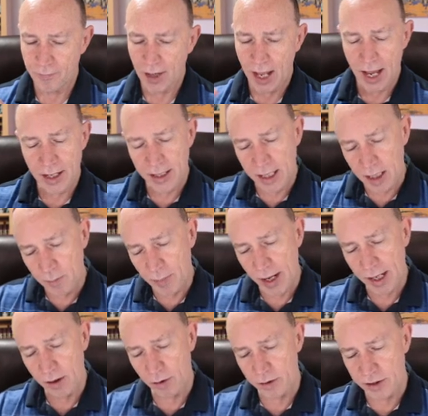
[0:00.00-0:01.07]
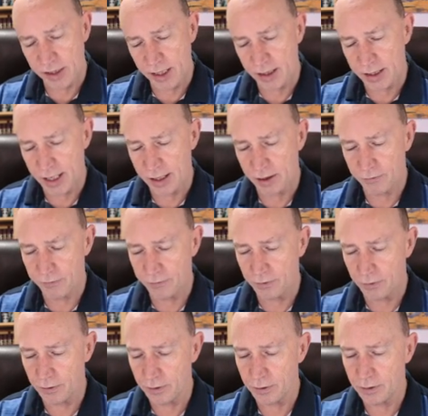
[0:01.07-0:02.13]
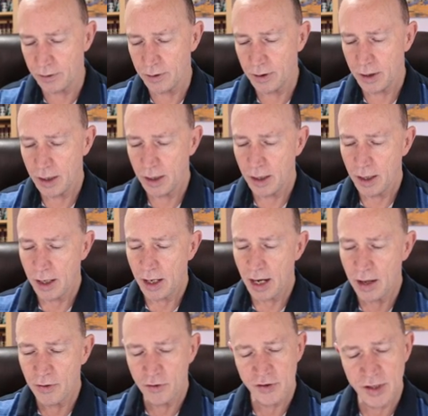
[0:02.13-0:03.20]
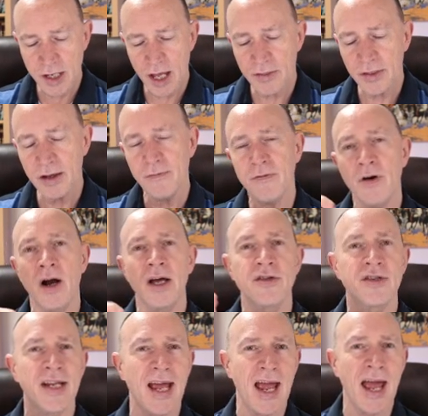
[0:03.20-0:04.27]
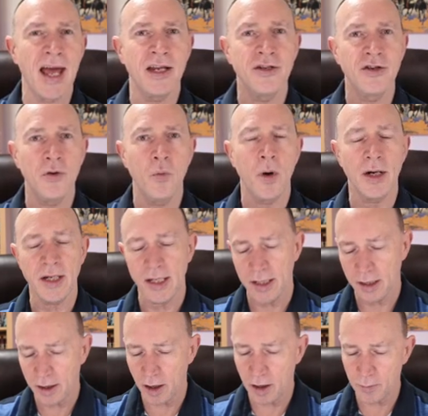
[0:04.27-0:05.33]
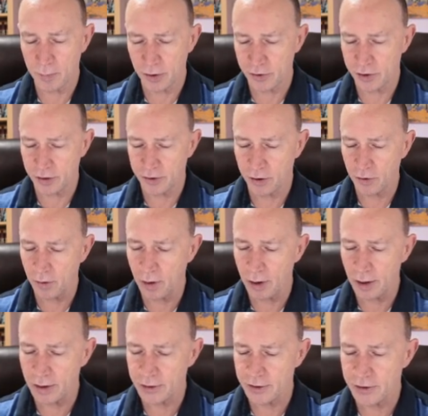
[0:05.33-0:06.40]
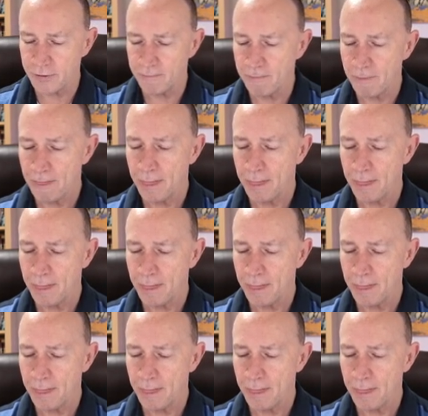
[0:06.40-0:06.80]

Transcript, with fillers: And He paid our sin debt in full. And there's nothing for us to add to what He accomplished at the cross.